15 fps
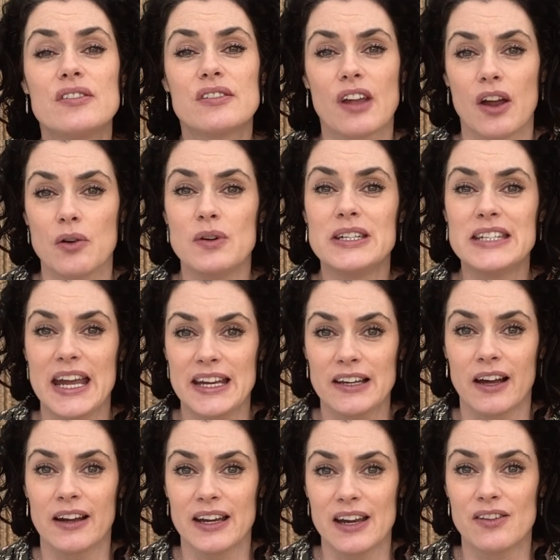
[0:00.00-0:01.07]
So
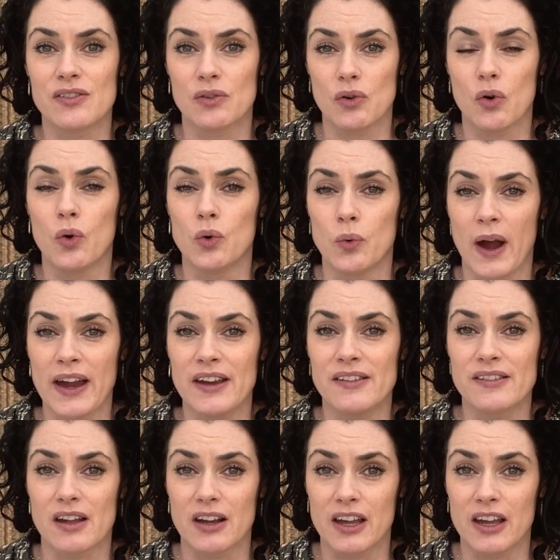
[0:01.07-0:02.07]
daylight is always